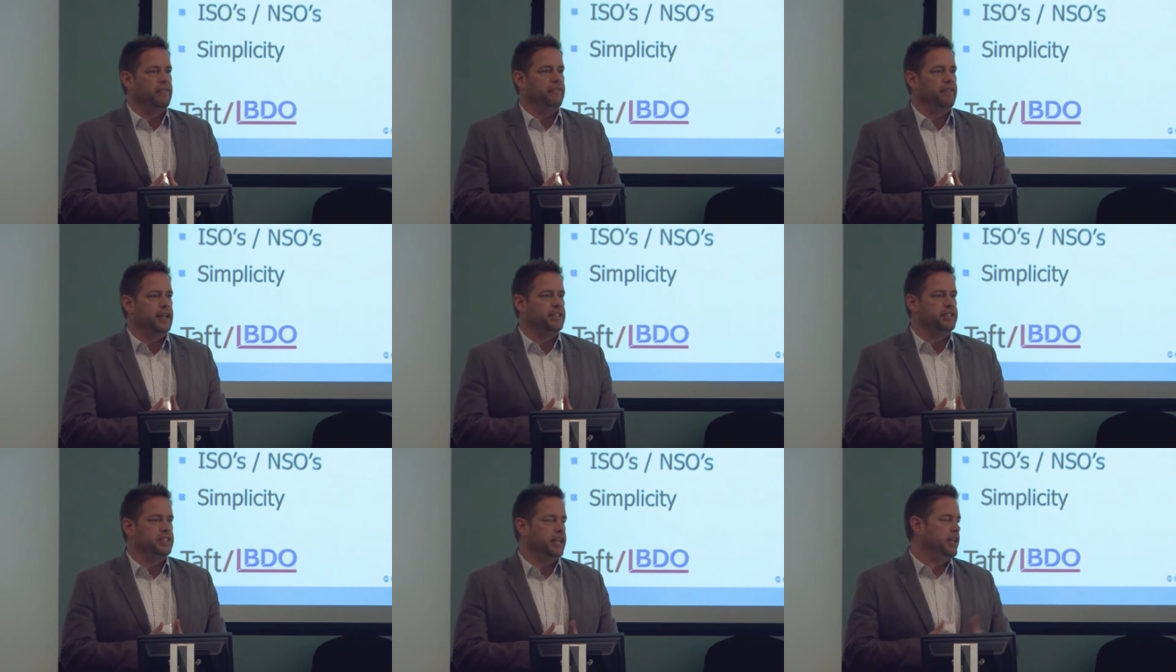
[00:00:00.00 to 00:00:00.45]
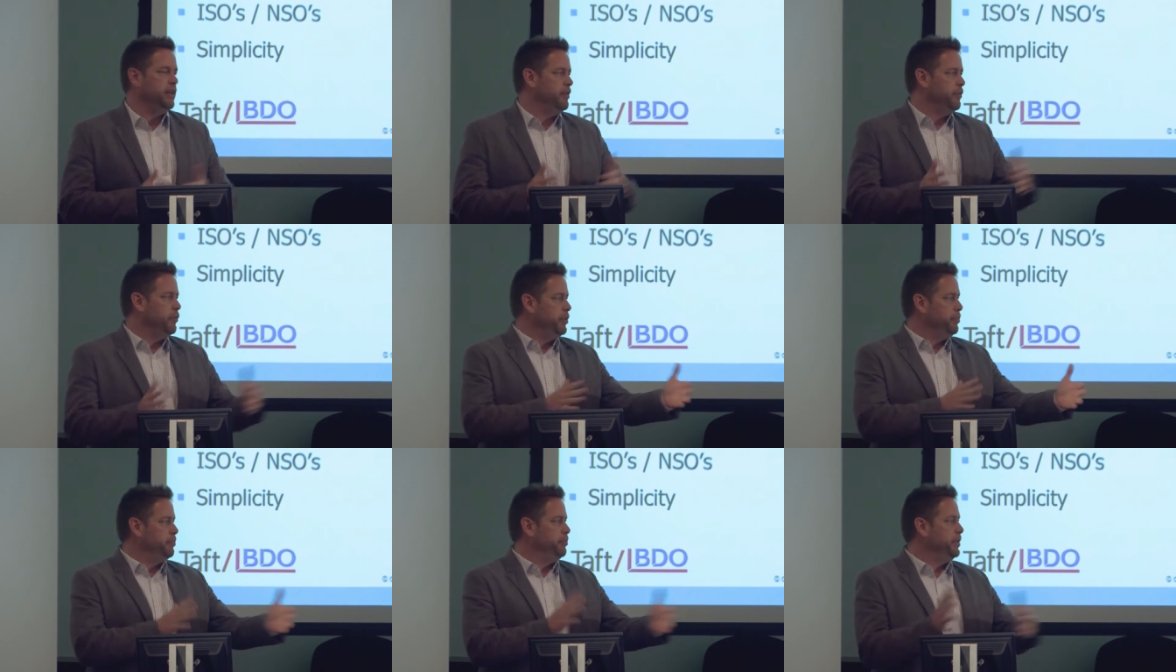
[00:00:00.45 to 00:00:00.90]
investing in, it
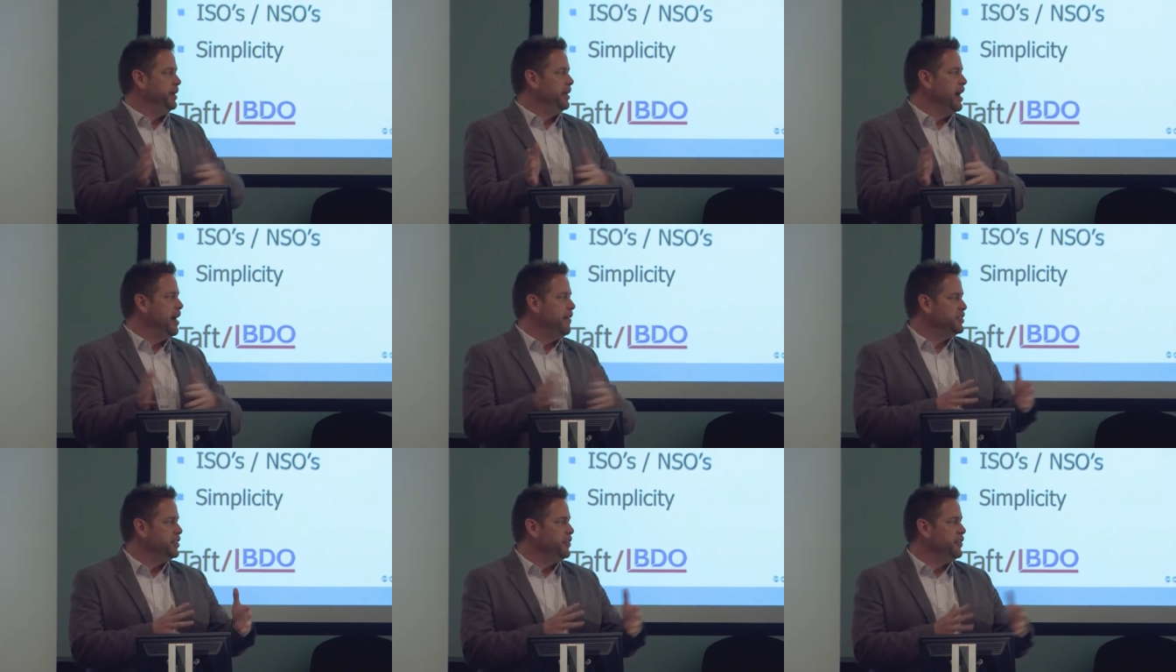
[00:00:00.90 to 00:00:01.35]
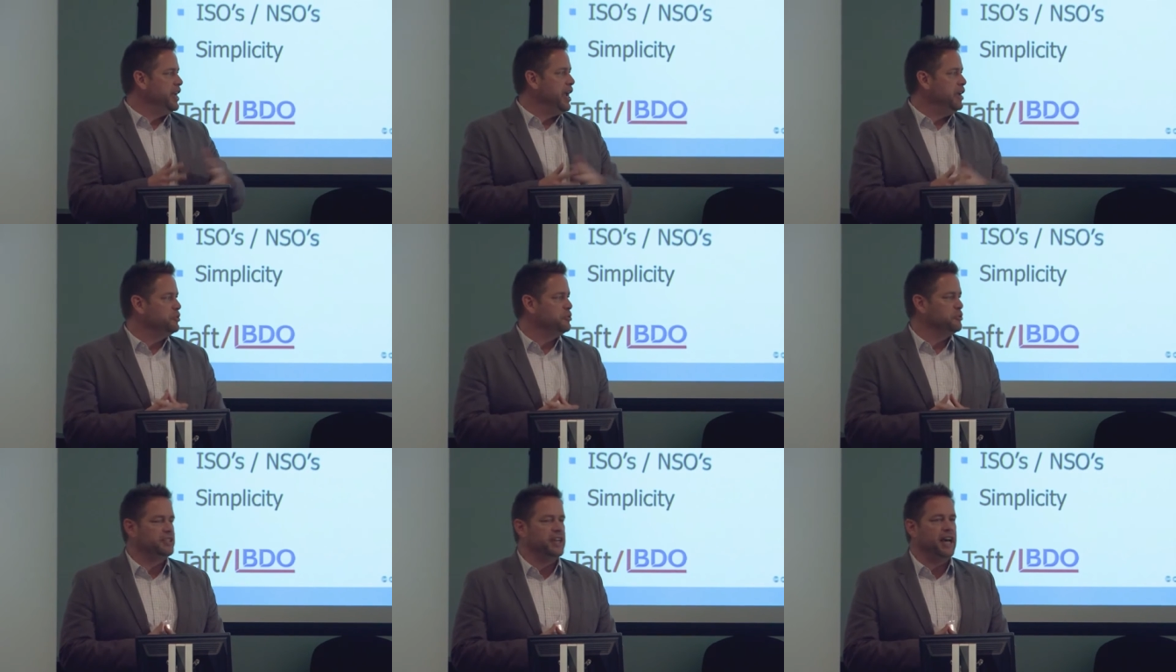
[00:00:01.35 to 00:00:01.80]
wouldn't be obviously the
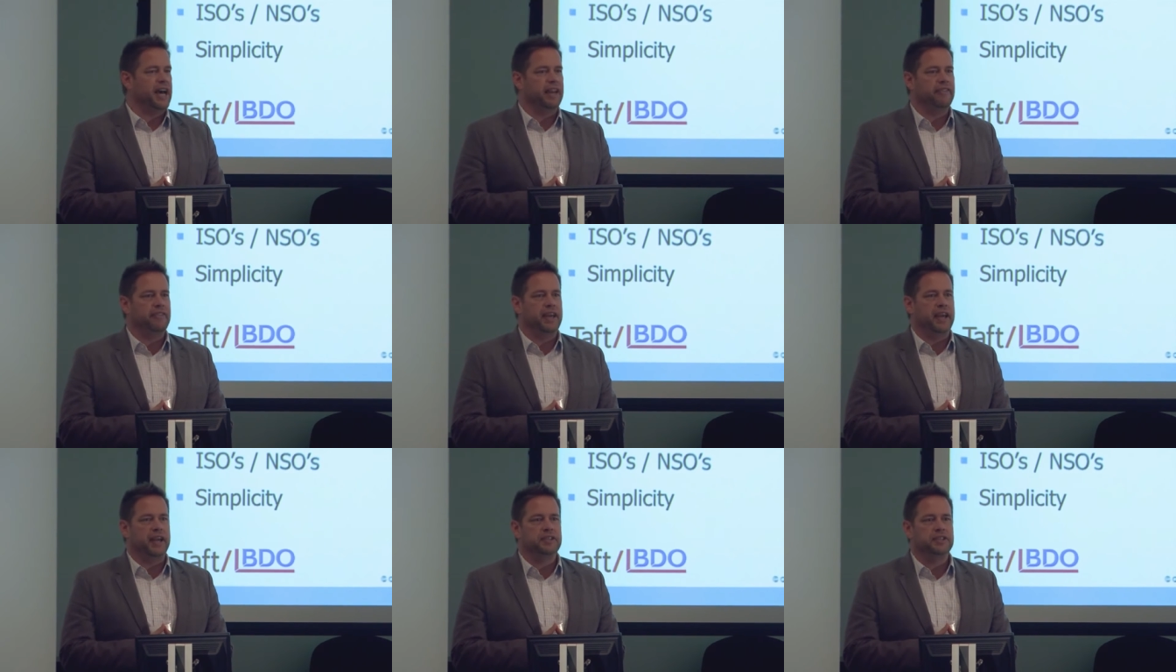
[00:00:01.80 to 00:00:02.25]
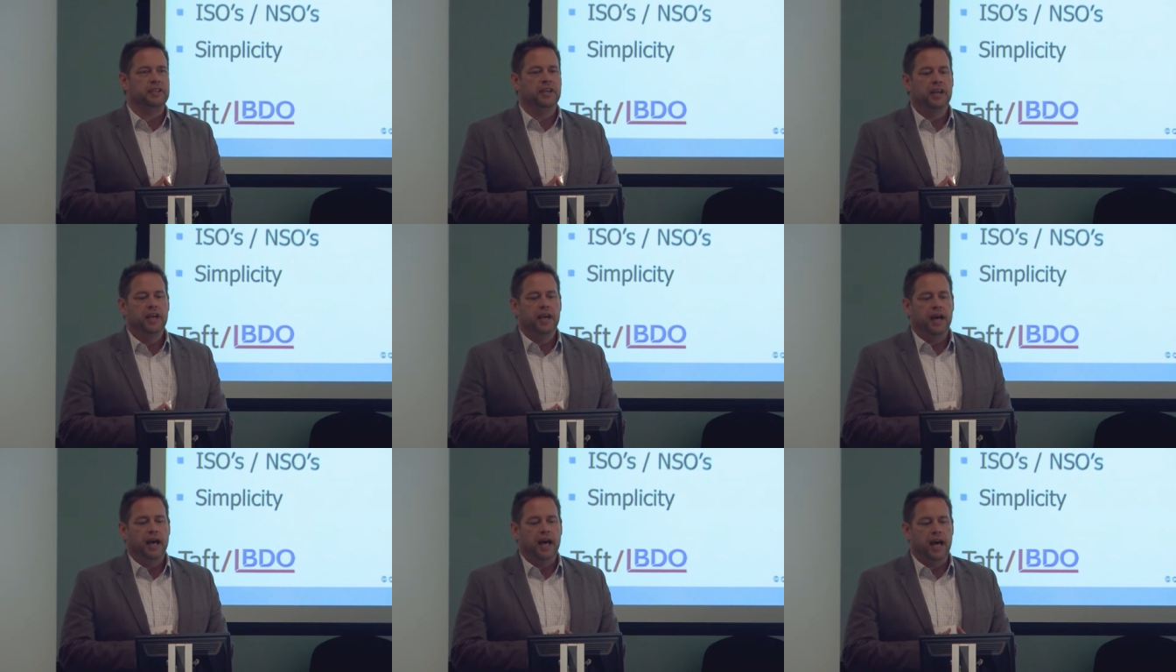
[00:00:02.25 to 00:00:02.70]
angel side of things,
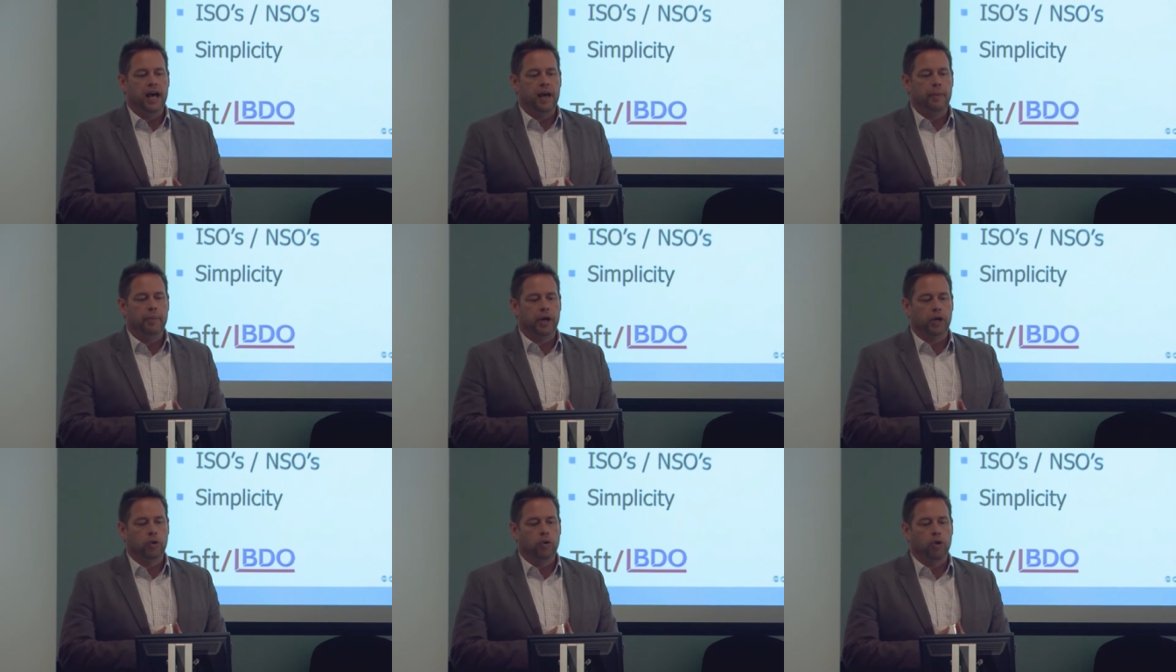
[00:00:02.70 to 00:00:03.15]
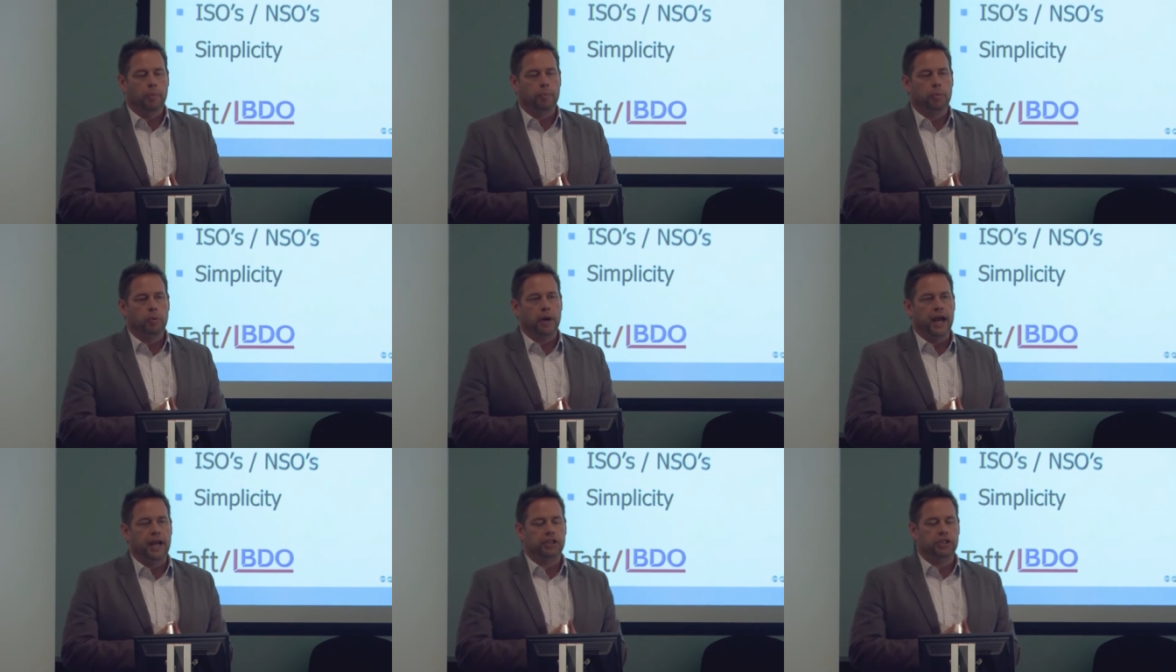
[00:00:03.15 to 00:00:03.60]
uh, but a
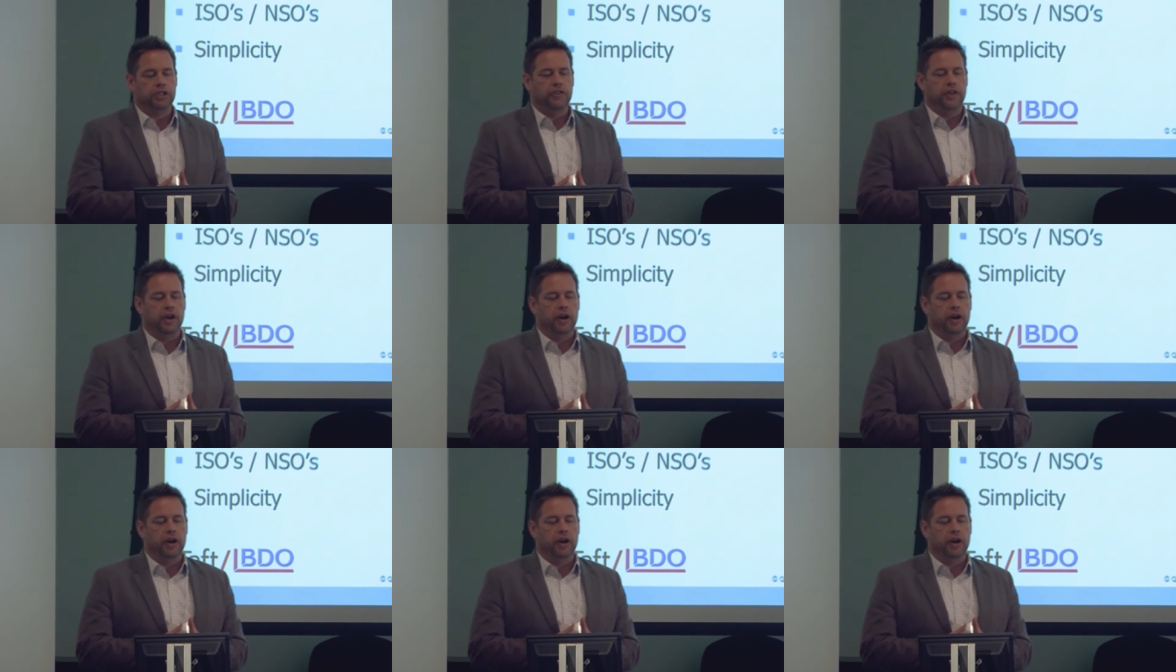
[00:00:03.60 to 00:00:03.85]
corporation.